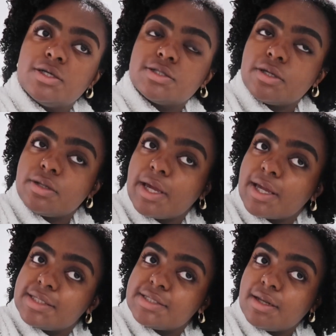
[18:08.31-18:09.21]
So
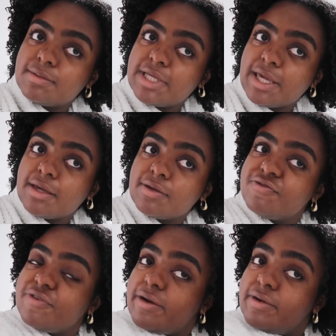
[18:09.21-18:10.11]
like I said, I'm
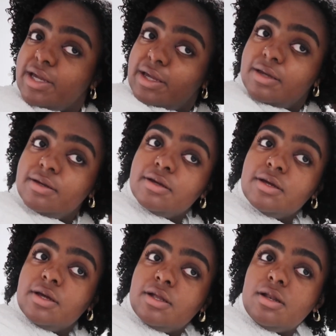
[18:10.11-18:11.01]
taking very
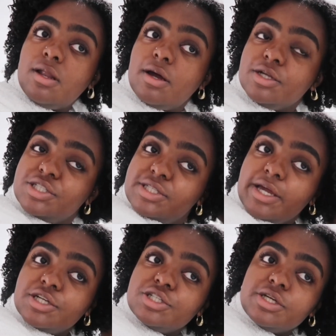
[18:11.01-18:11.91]
large
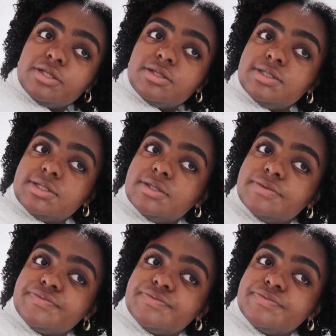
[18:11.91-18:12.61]
sections